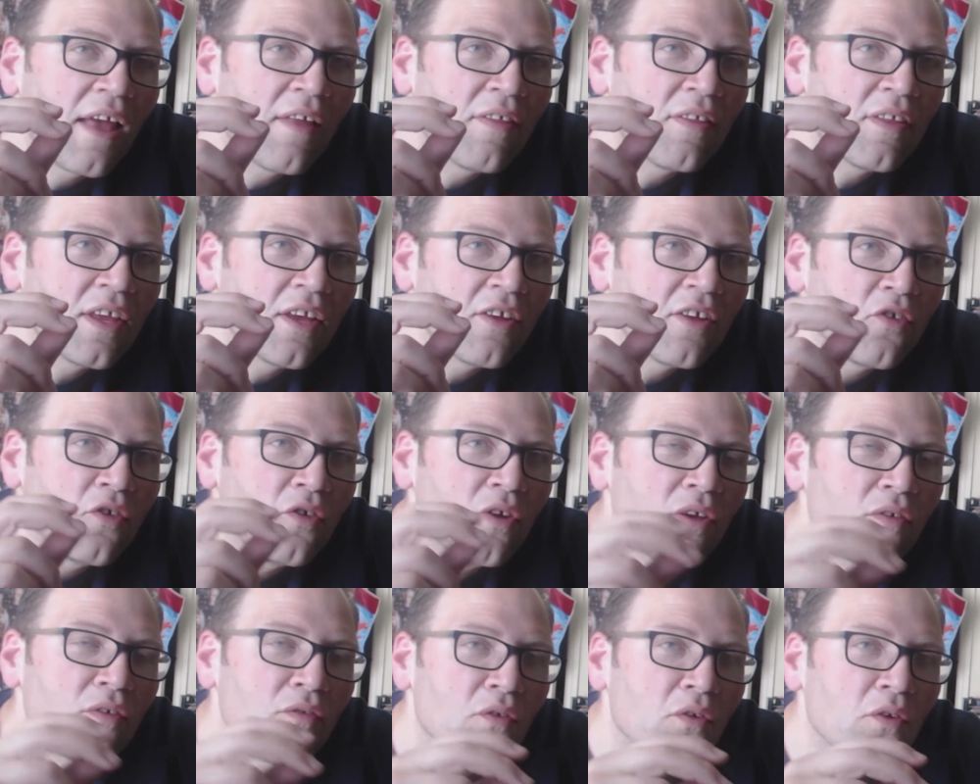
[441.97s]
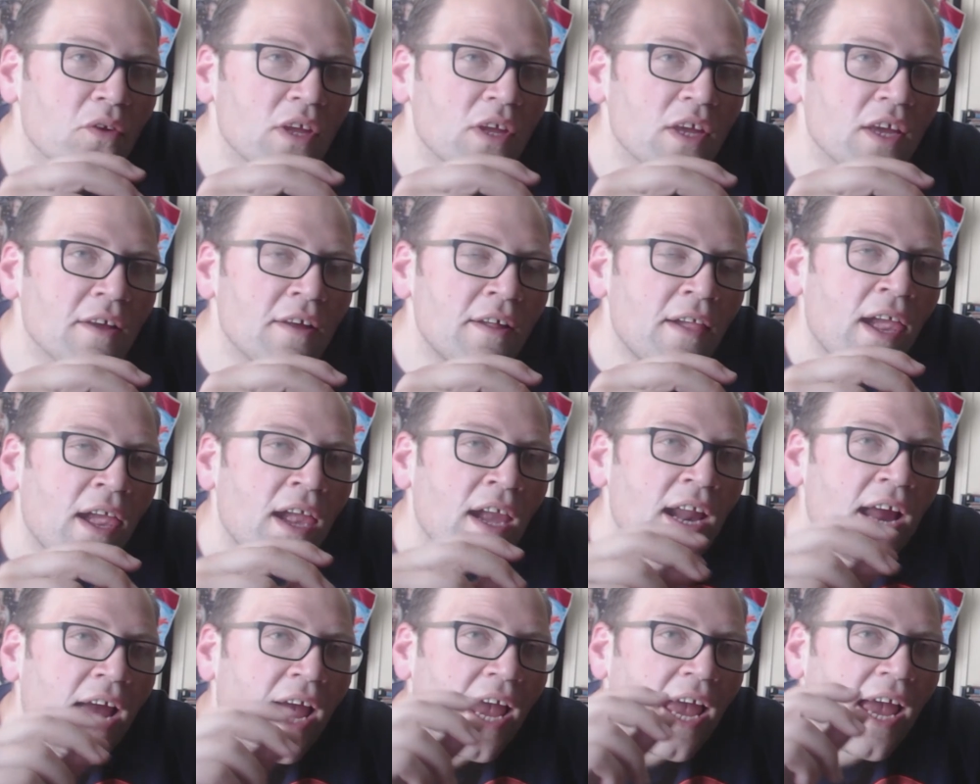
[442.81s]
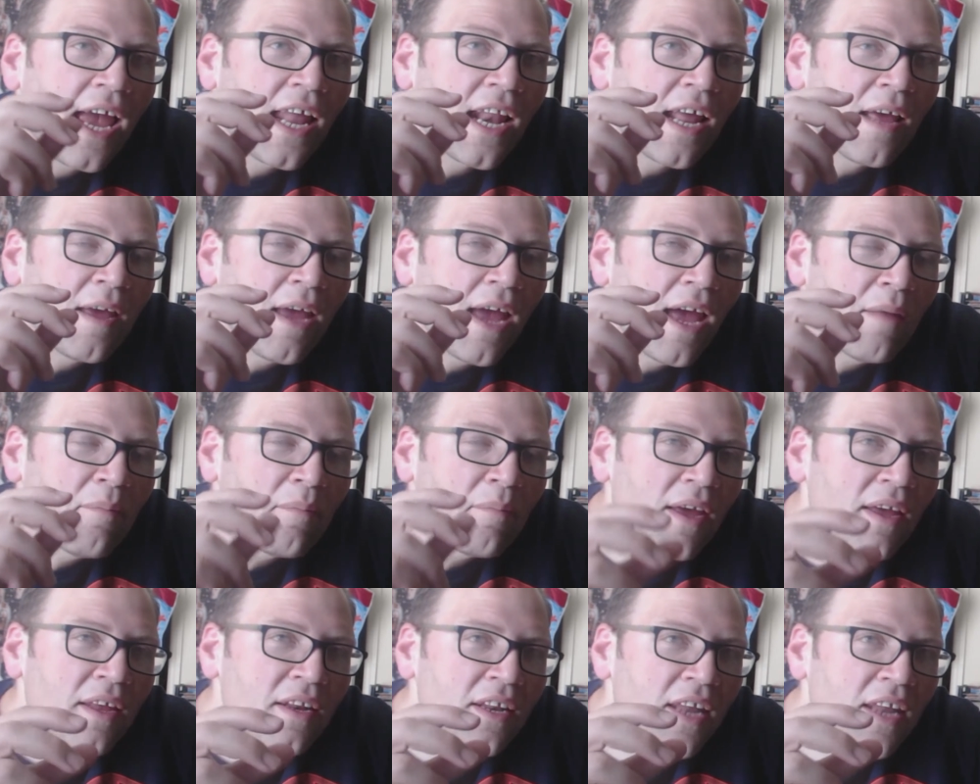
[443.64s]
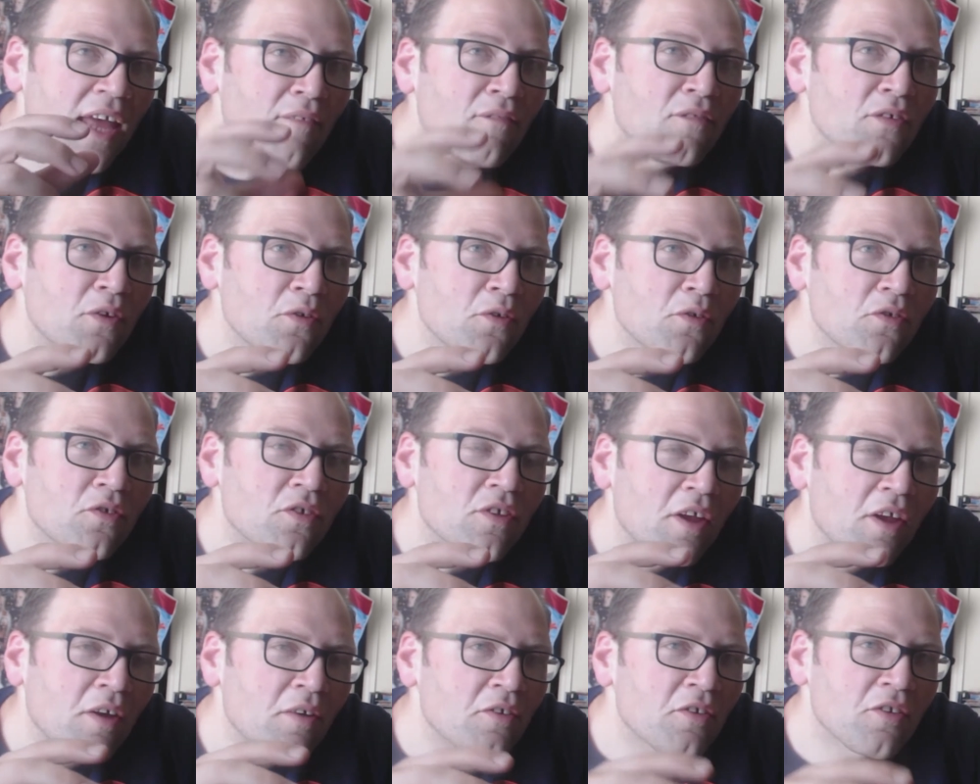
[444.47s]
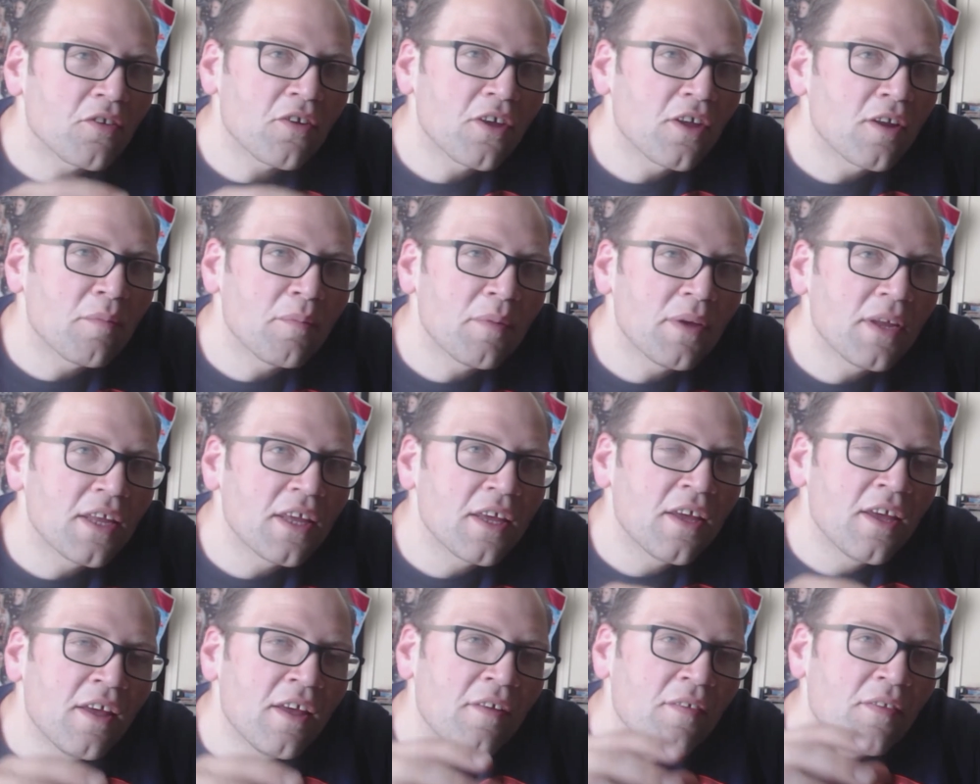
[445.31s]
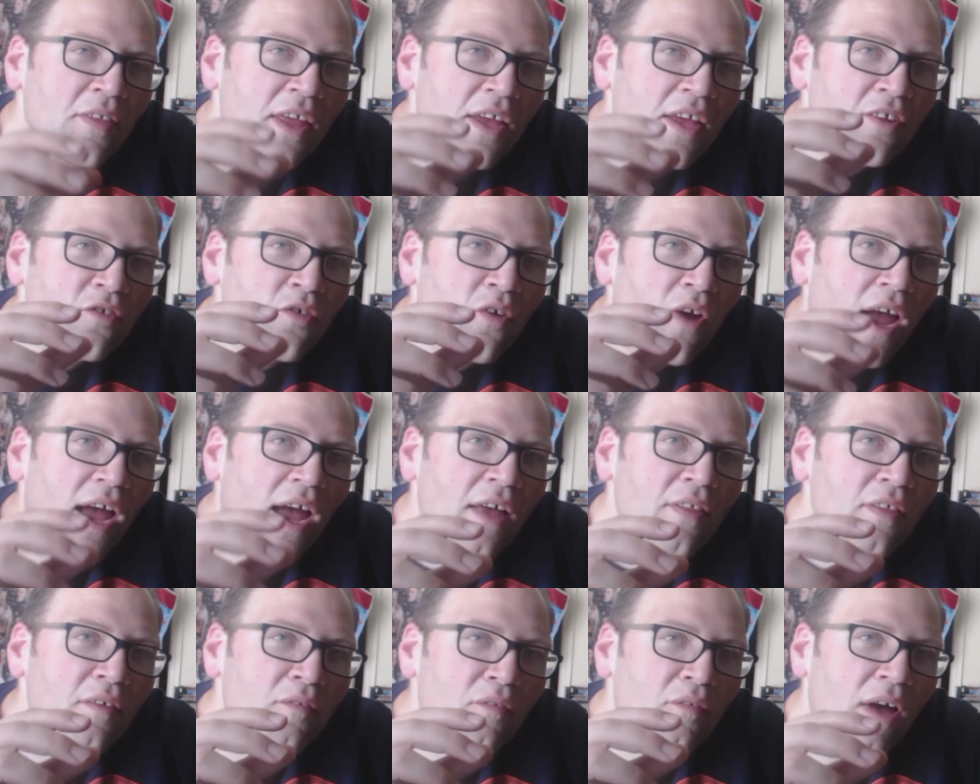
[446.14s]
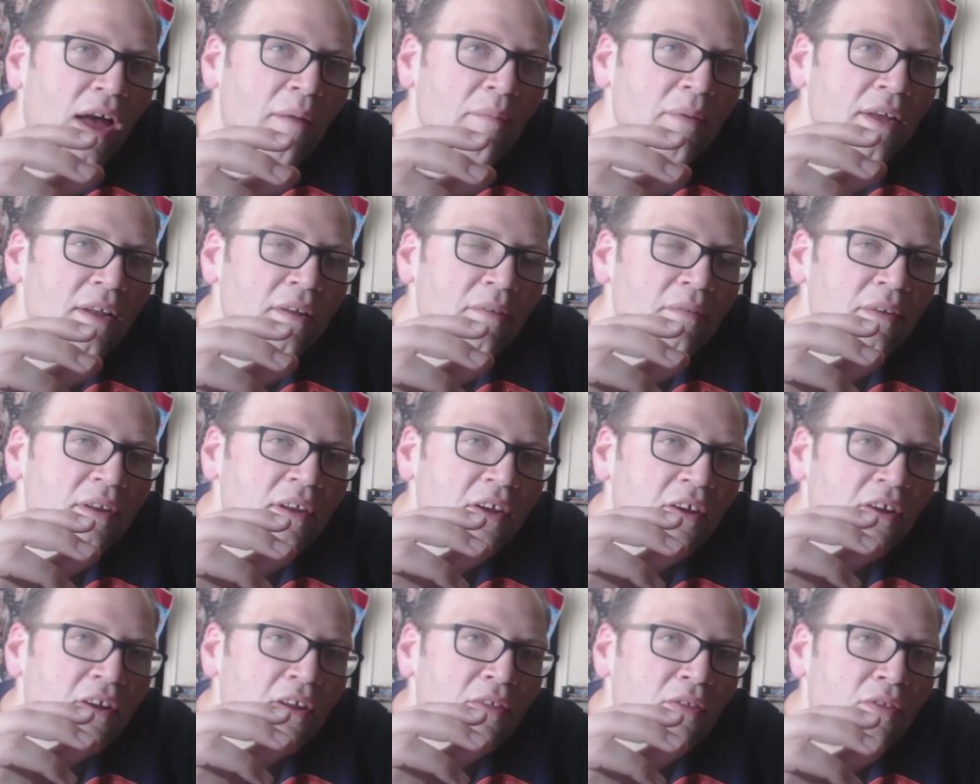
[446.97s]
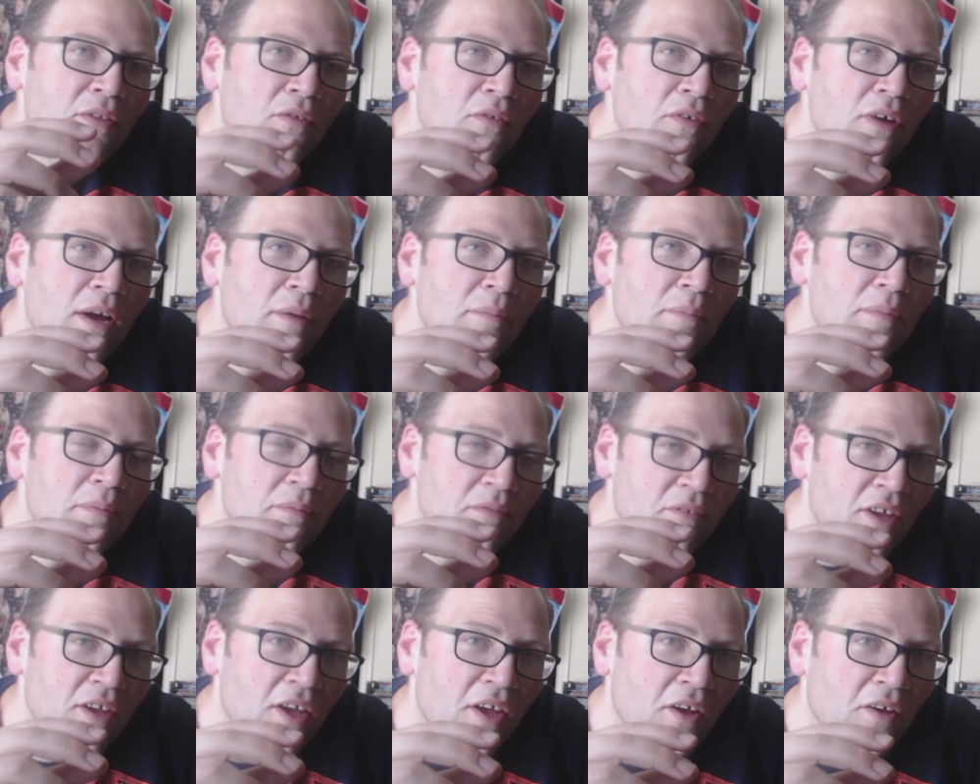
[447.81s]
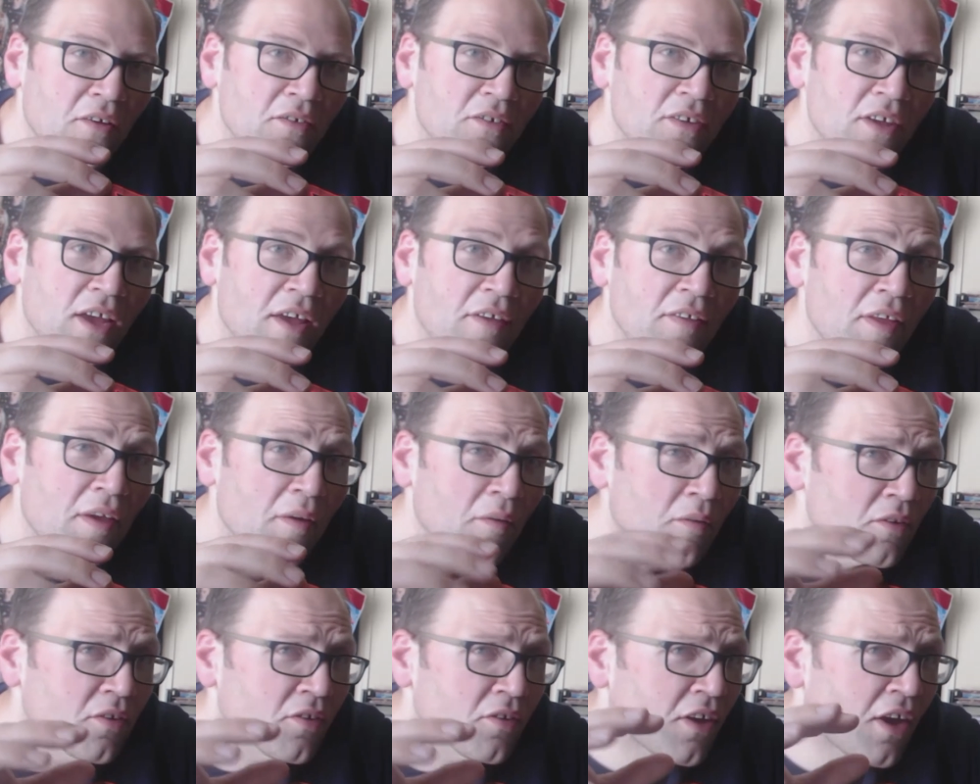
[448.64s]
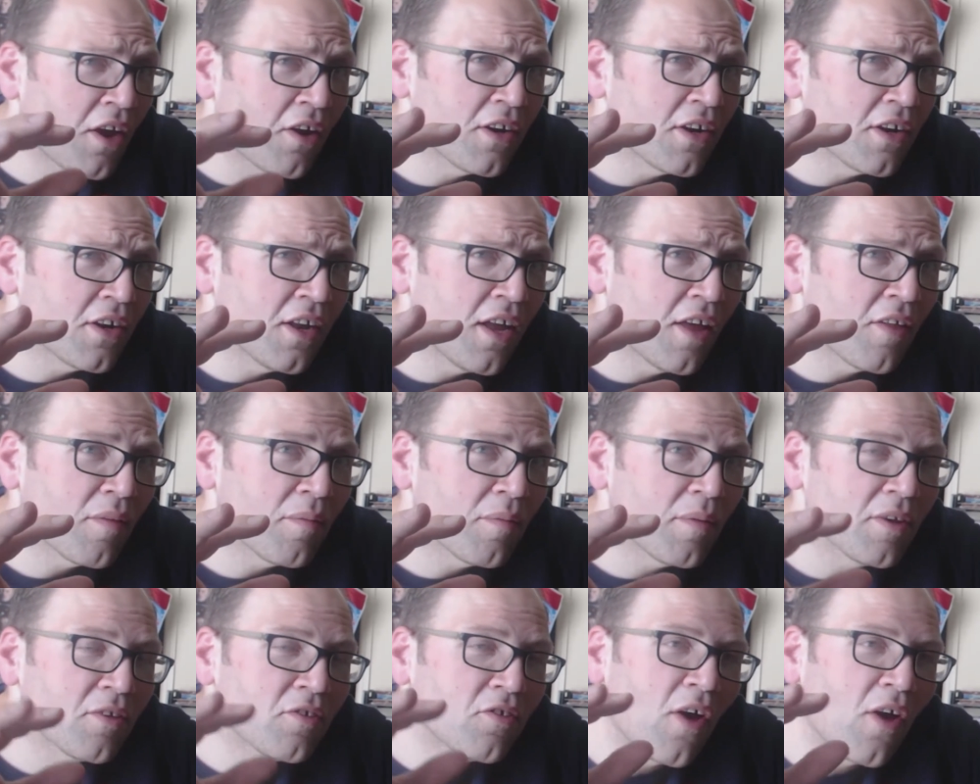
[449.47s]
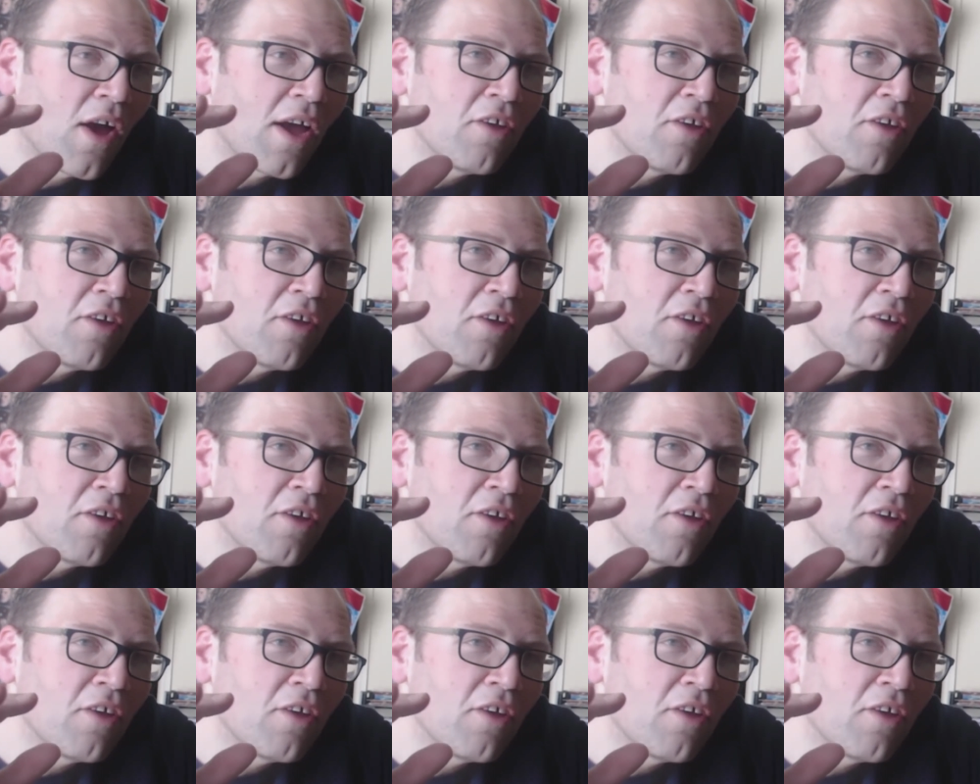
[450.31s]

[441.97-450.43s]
and the Tutti Frutti, and I had my nephews, there's little bitty, they tried the vomit and nearly threw up themselves, and they were scared to death of it.